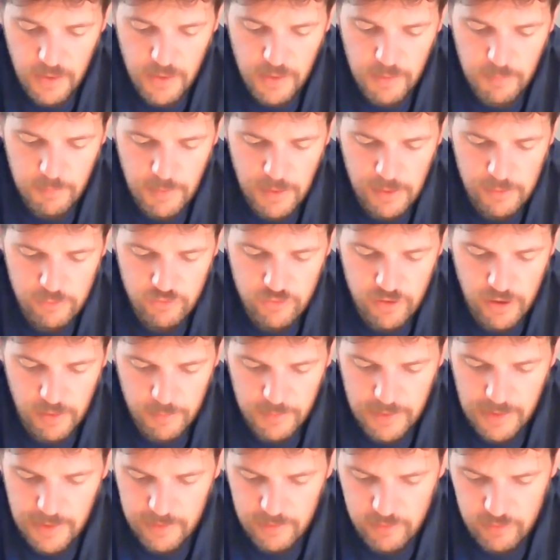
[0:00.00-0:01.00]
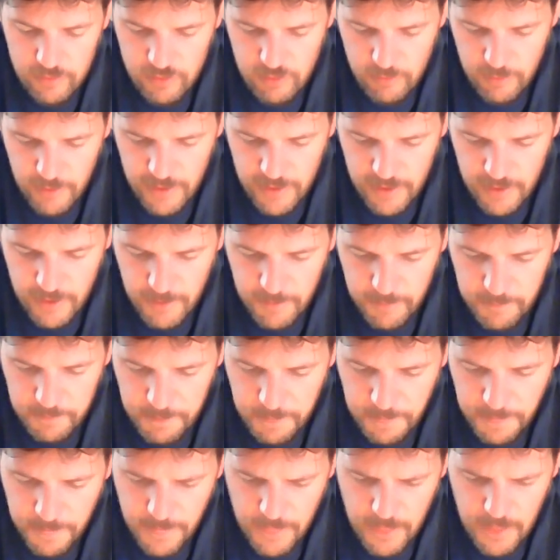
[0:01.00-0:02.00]
Mousetrap clings to my ear.
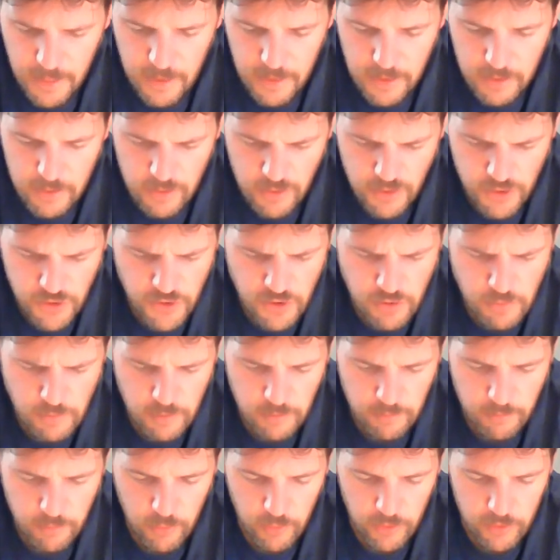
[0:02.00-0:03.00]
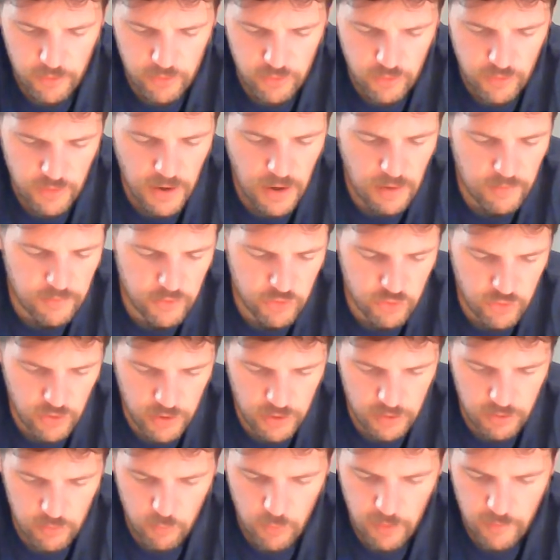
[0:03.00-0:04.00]
The human boy is on the other side
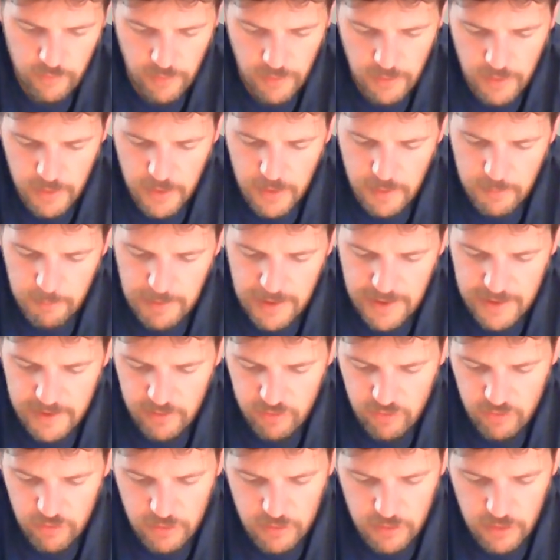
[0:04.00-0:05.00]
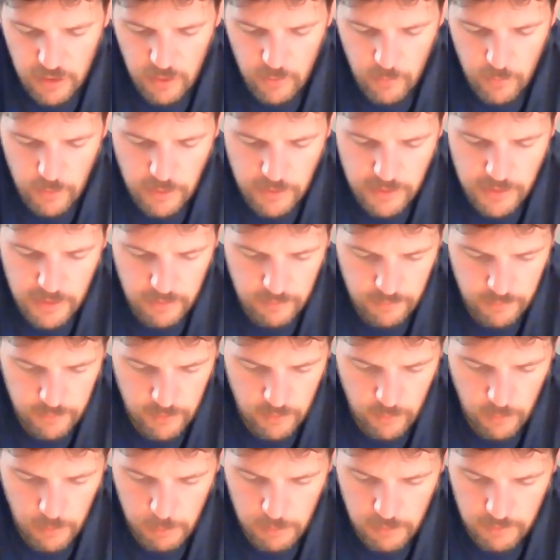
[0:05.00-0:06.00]
of the river. Blackiston and I were looking for
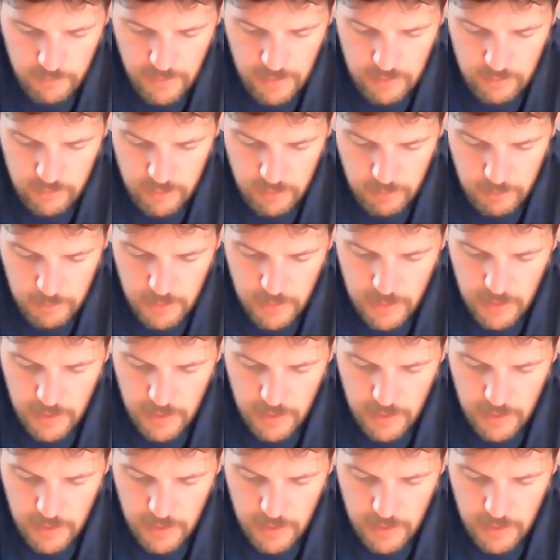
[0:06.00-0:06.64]
you when we found him.